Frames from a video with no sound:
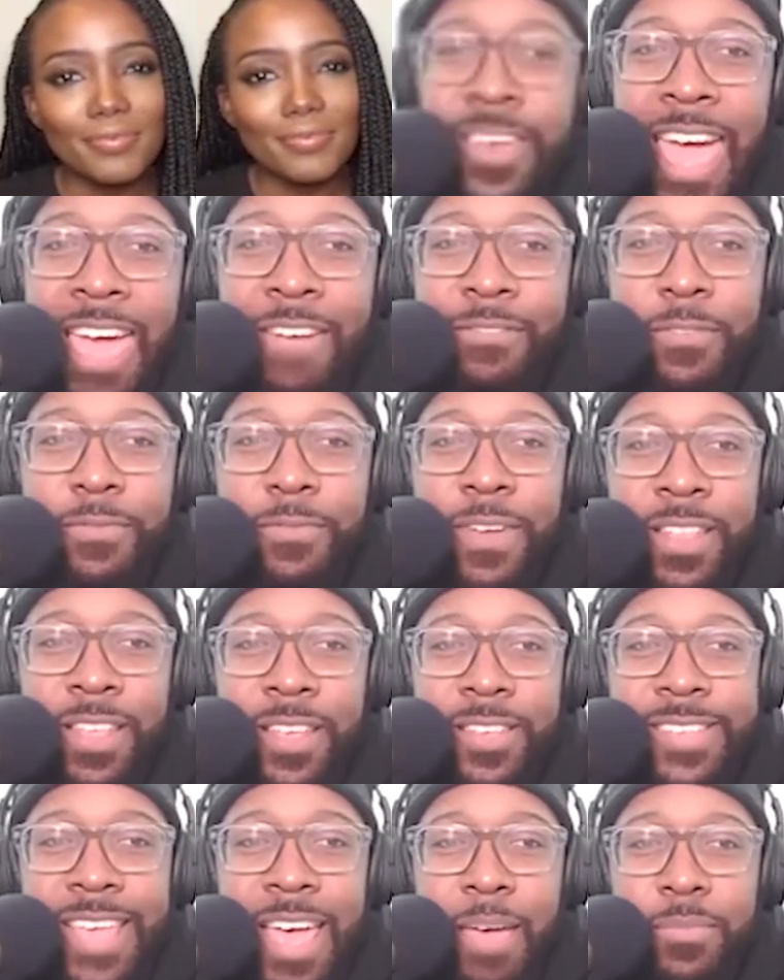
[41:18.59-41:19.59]
to
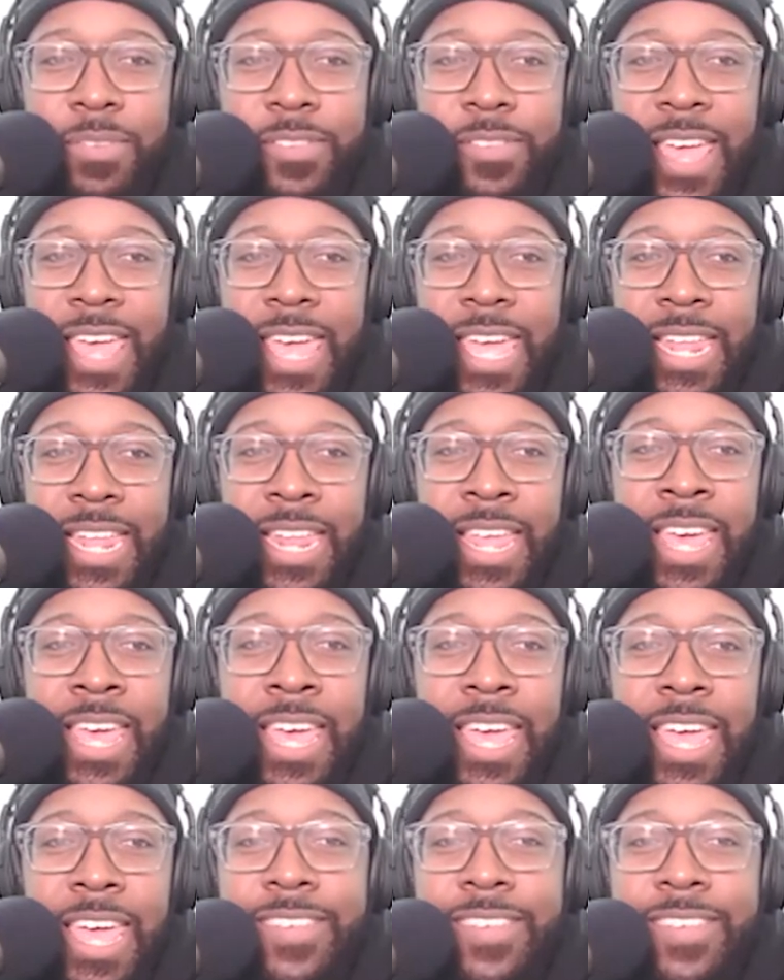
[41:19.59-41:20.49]
everything that Sam's saying.